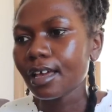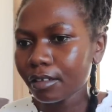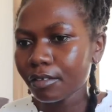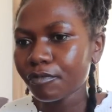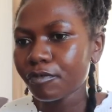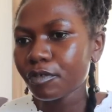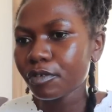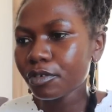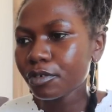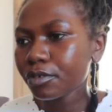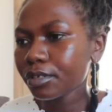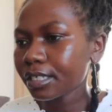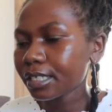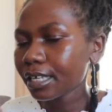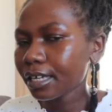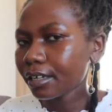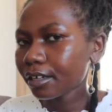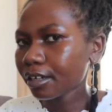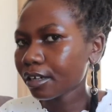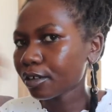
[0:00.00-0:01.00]
If you use
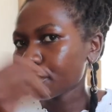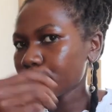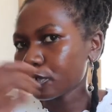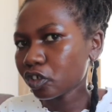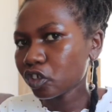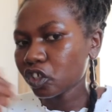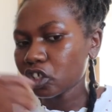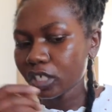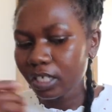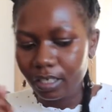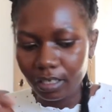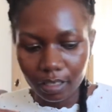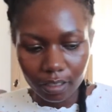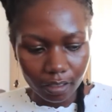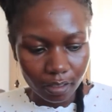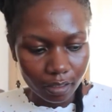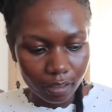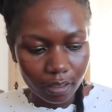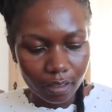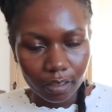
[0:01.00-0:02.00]
the
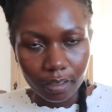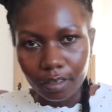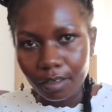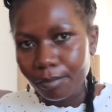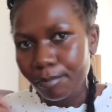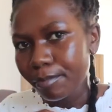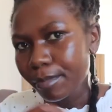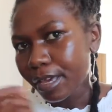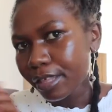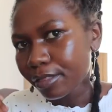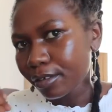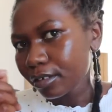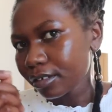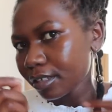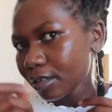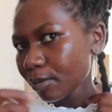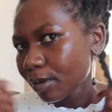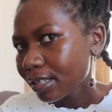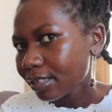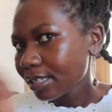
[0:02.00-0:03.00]
crochet
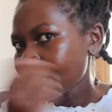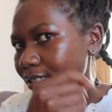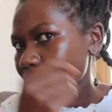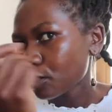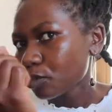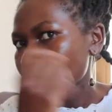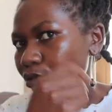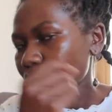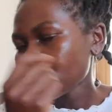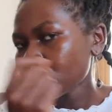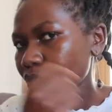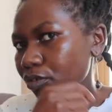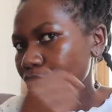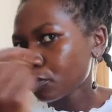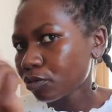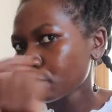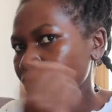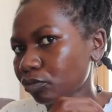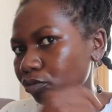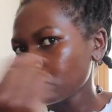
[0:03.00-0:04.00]
method, the one that
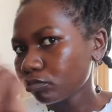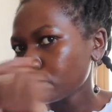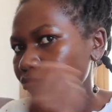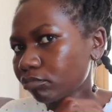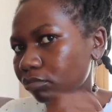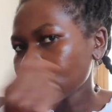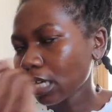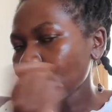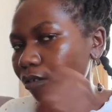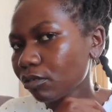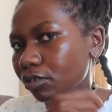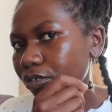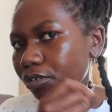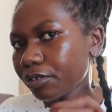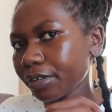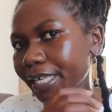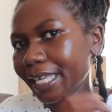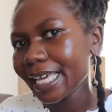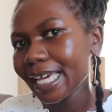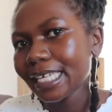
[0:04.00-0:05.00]
you tangle
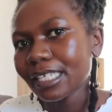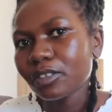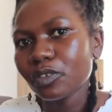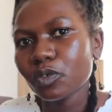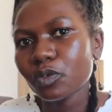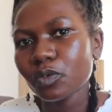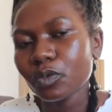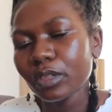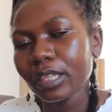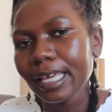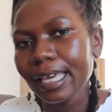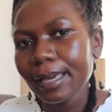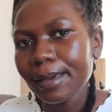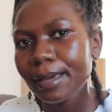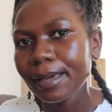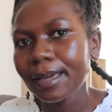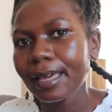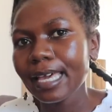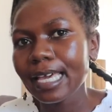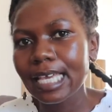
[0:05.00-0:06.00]
your hair into
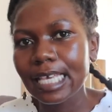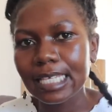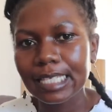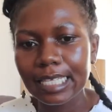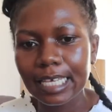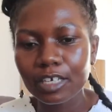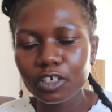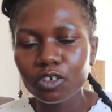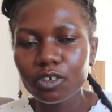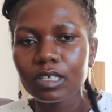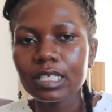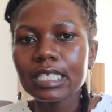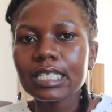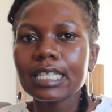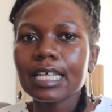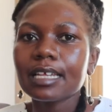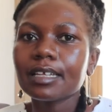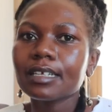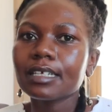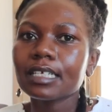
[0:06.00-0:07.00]
the extensions,
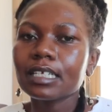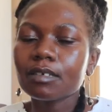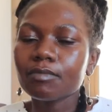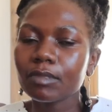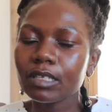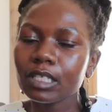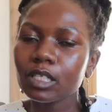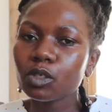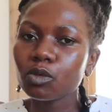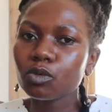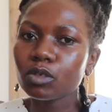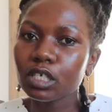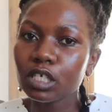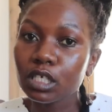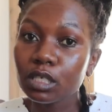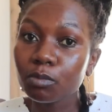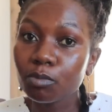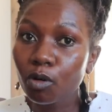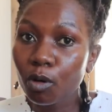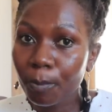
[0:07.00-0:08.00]
then it means you
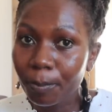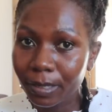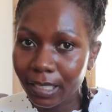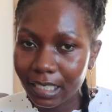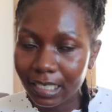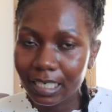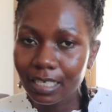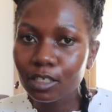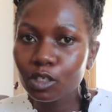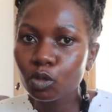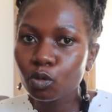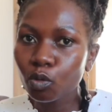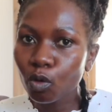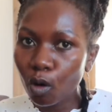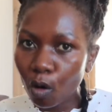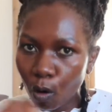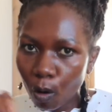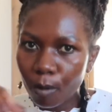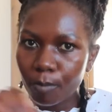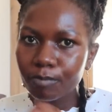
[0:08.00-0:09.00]
need more patience to
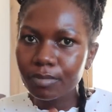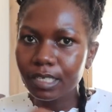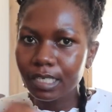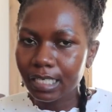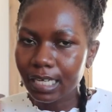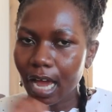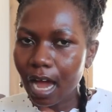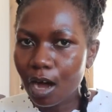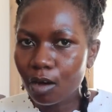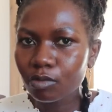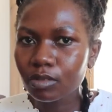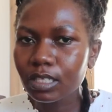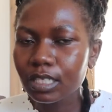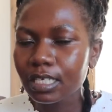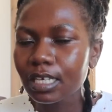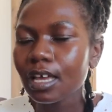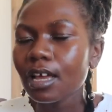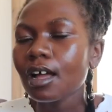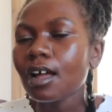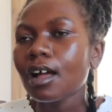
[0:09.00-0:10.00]
comb it out.